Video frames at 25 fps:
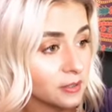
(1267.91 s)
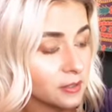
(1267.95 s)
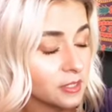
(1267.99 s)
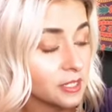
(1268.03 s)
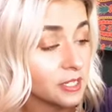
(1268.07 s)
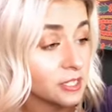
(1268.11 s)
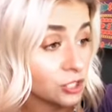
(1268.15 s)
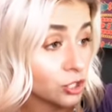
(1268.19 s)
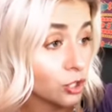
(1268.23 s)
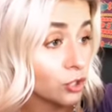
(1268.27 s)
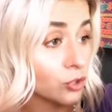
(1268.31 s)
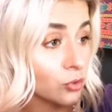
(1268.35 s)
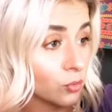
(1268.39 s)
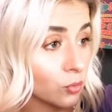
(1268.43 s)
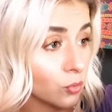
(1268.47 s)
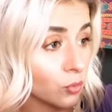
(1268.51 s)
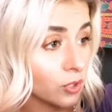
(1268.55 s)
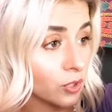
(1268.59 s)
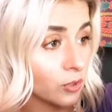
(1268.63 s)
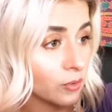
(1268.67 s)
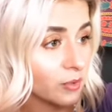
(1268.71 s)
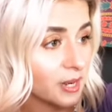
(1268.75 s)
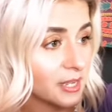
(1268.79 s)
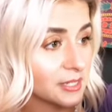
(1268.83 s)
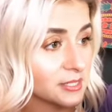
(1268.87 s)
internal
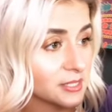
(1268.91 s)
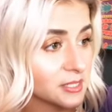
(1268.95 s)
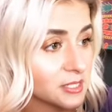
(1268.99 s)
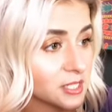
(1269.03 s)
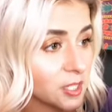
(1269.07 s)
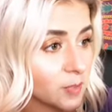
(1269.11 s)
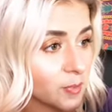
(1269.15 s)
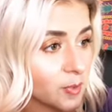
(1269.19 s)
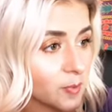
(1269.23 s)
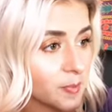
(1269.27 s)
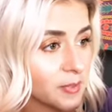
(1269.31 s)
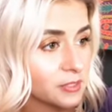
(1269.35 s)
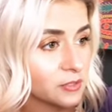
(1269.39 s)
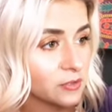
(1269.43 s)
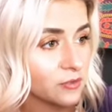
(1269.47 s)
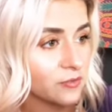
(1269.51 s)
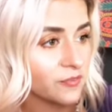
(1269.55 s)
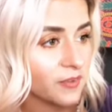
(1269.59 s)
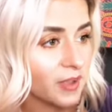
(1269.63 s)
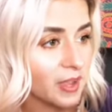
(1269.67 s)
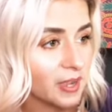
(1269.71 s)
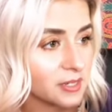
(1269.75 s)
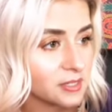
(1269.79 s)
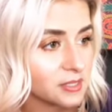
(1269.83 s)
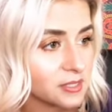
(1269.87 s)
oil, it has a supplemental
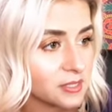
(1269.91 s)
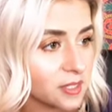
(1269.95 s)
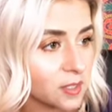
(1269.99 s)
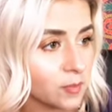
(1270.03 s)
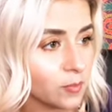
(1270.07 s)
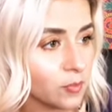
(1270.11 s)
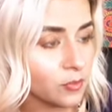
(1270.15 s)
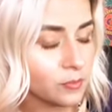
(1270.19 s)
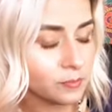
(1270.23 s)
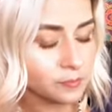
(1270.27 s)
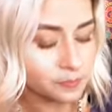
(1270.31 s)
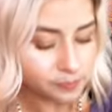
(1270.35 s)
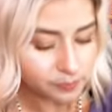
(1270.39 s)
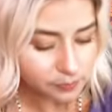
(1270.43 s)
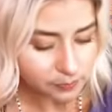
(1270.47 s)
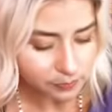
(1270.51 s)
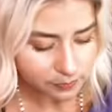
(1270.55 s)
facts label.